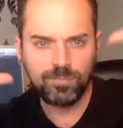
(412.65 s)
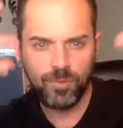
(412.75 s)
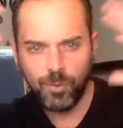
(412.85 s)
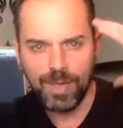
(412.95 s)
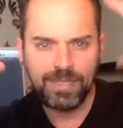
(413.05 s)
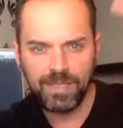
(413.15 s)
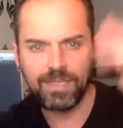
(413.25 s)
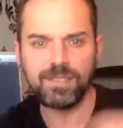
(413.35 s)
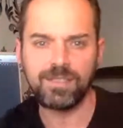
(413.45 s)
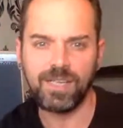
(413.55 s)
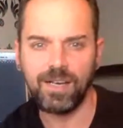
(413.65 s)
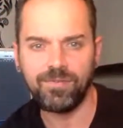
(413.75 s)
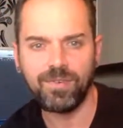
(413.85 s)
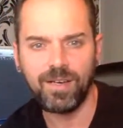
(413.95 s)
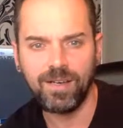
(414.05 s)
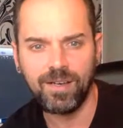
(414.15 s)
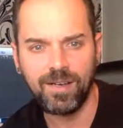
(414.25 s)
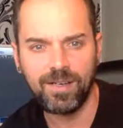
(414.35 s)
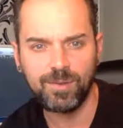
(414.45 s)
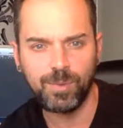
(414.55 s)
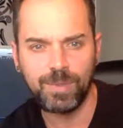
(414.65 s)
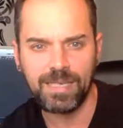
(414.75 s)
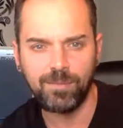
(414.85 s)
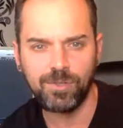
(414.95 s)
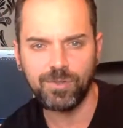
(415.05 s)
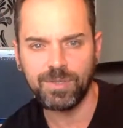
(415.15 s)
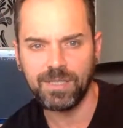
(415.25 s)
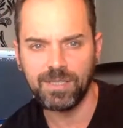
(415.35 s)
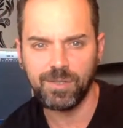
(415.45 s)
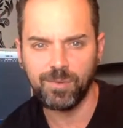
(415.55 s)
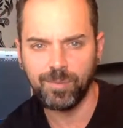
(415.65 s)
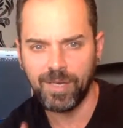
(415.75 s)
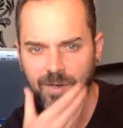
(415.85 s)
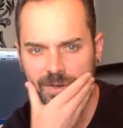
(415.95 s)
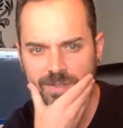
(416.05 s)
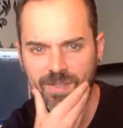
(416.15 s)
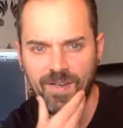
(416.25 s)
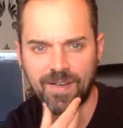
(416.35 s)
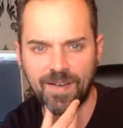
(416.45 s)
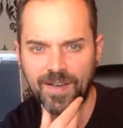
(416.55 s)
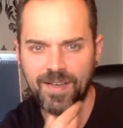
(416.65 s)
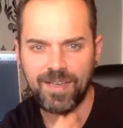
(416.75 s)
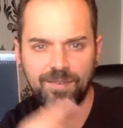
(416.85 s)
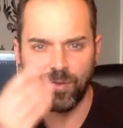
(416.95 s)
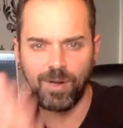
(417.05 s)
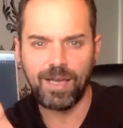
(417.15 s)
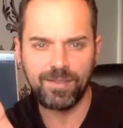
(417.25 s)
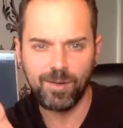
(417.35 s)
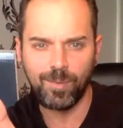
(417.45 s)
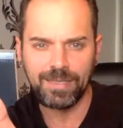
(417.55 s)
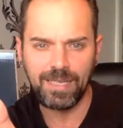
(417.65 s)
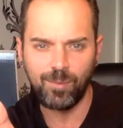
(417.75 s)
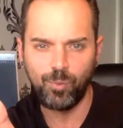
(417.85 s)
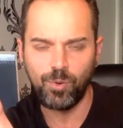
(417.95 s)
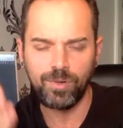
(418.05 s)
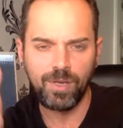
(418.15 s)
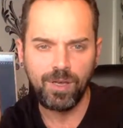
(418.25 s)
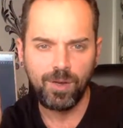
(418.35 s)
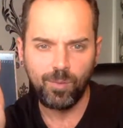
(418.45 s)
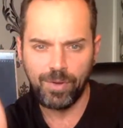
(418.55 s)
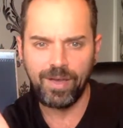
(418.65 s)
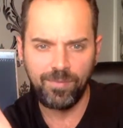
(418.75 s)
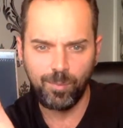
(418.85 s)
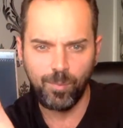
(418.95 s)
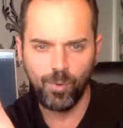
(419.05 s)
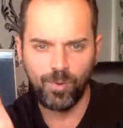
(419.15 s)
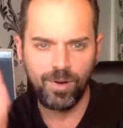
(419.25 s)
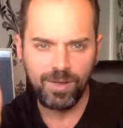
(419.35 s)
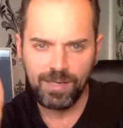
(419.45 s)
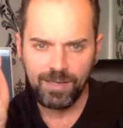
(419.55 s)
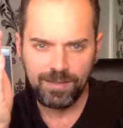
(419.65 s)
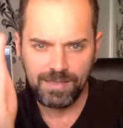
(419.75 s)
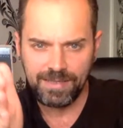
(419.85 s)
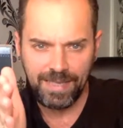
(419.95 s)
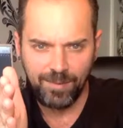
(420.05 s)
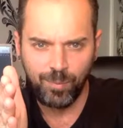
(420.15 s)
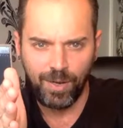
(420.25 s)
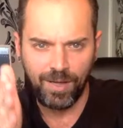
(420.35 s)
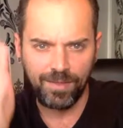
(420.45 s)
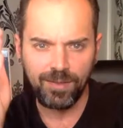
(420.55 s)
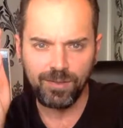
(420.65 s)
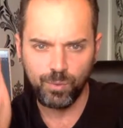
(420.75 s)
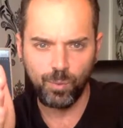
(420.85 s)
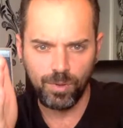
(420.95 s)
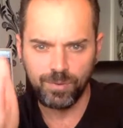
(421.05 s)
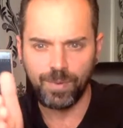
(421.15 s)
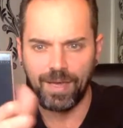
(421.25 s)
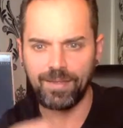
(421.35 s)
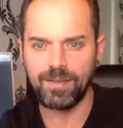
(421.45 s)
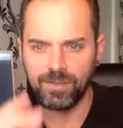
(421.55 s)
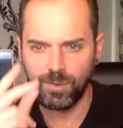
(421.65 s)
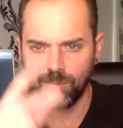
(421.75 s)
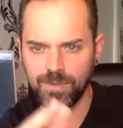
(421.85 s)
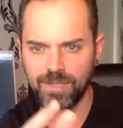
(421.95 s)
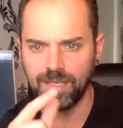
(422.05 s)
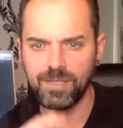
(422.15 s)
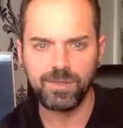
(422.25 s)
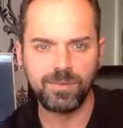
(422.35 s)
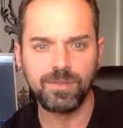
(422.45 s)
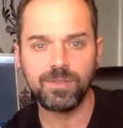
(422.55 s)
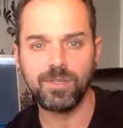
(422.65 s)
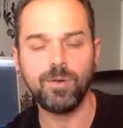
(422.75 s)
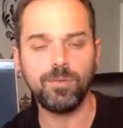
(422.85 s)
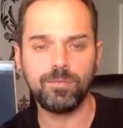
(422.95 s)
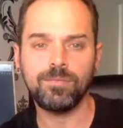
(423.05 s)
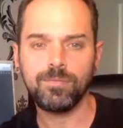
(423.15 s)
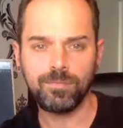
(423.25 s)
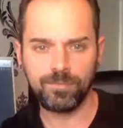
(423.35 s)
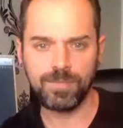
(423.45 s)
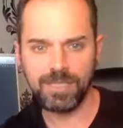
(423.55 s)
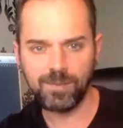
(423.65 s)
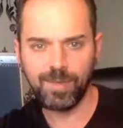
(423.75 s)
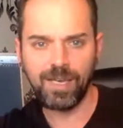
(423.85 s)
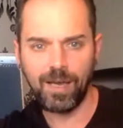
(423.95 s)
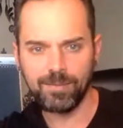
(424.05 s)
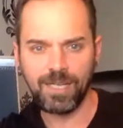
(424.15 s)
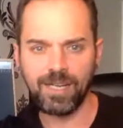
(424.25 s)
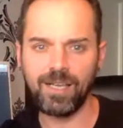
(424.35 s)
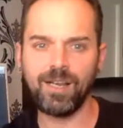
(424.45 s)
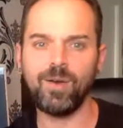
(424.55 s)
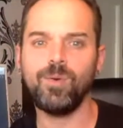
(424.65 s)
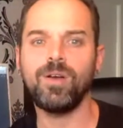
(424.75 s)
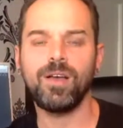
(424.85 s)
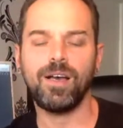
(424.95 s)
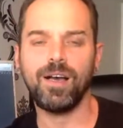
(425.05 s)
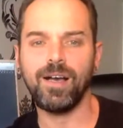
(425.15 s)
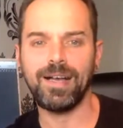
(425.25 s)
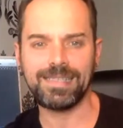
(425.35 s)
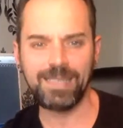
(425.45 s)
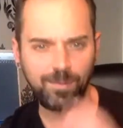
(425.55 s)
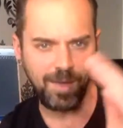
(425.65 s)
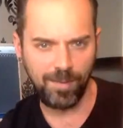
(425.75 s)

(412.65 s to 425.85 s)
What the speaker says: crazy stuff to the table. So stay tuned, because if you like the OMEG Teleport, we have more the same path to work together. So stay tuned. So this is me. I'm Danny. Hello. Tell me